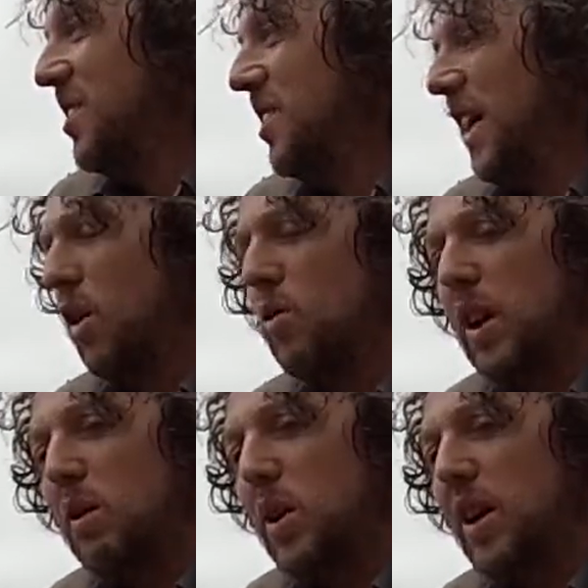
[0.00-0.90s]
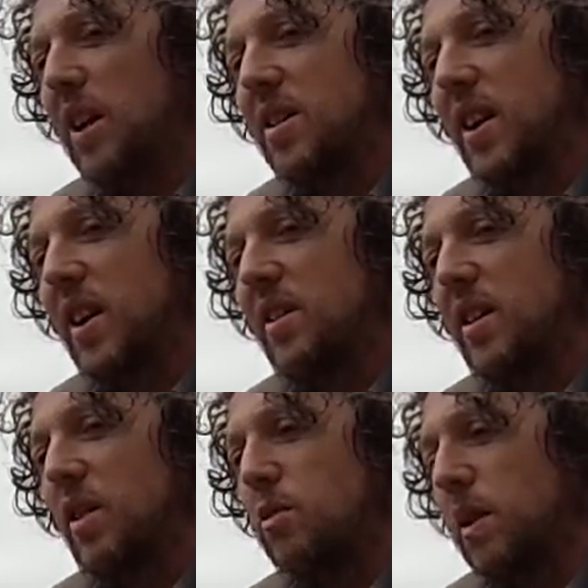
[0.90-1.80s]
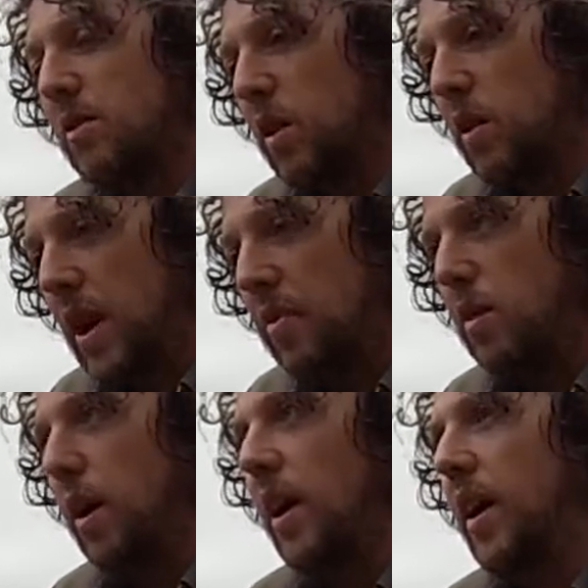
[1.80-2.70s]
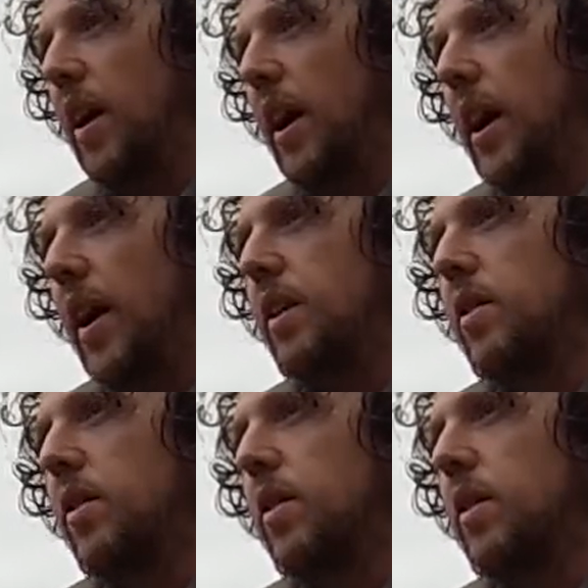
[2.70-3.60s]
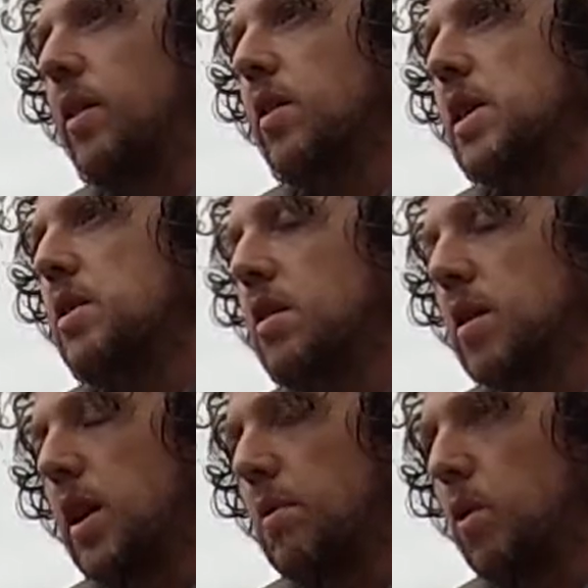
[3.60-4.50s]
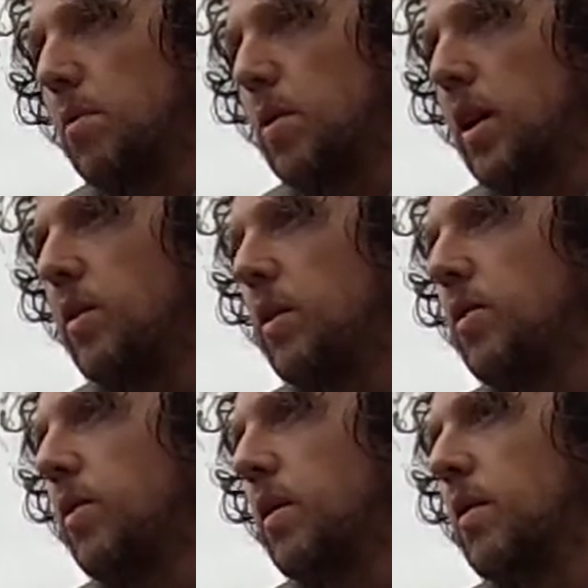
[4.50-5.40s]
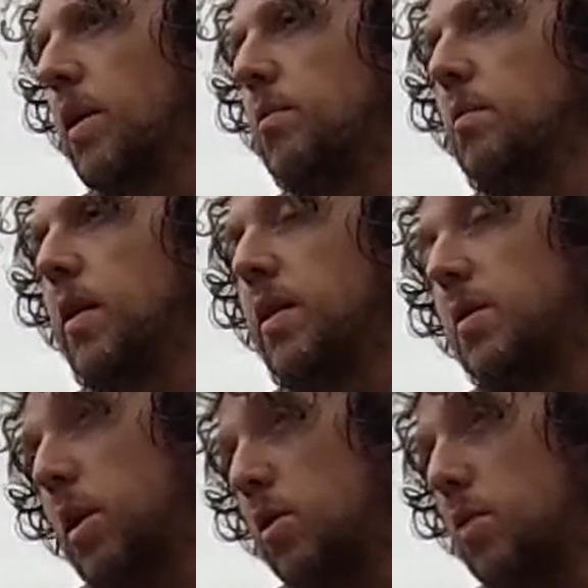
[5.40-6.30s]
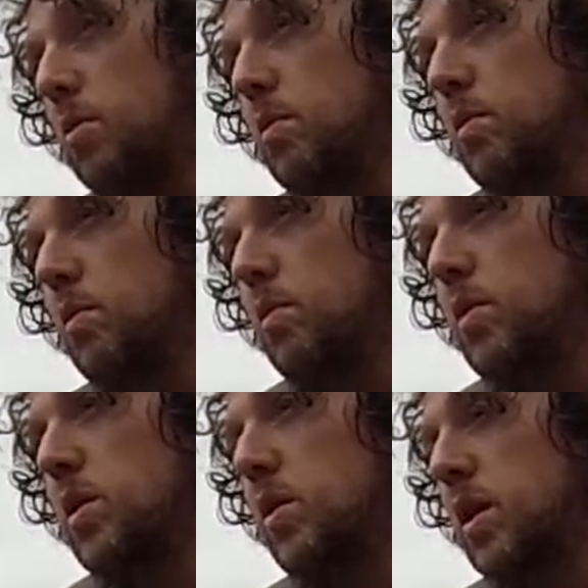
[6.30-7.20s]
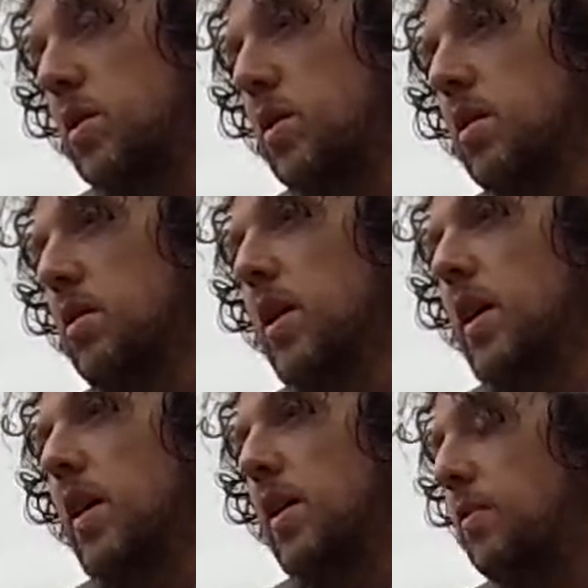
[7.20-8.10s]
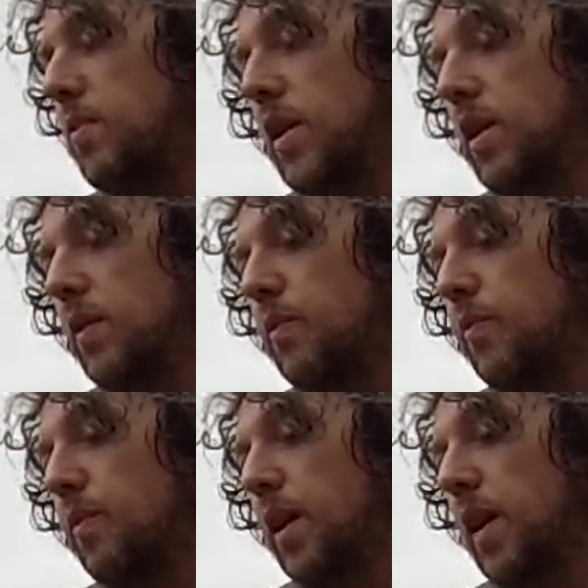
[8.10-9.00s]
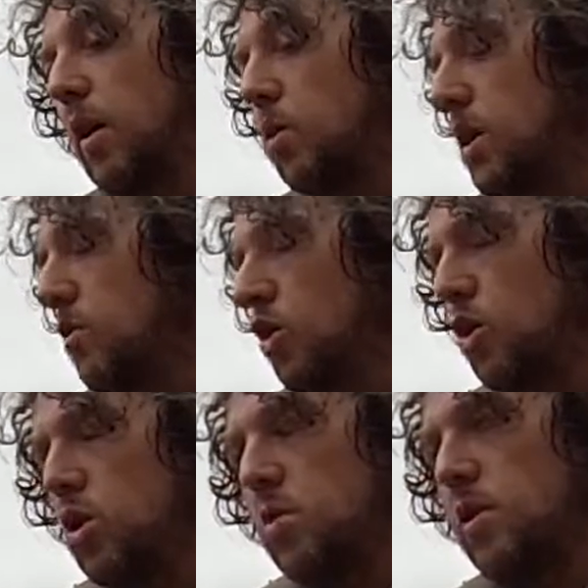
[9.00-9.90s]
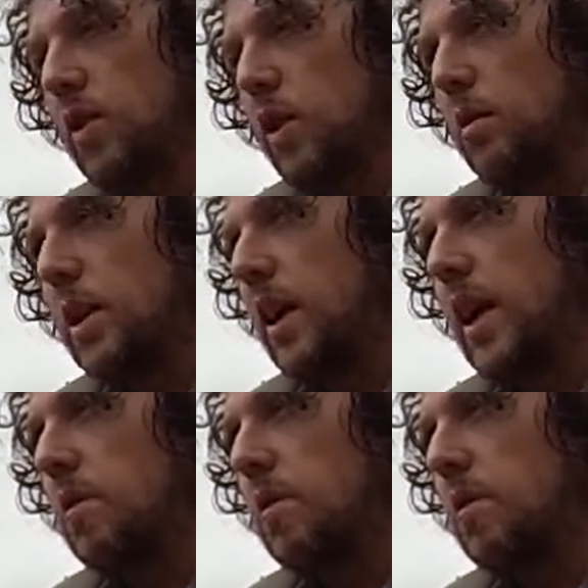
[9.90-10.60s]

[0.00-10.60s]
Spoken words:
it got really weird. And then I was being followed everywhere, and it started to get more oppressive. I think my room was gone into. I wasn't even sure who was following me.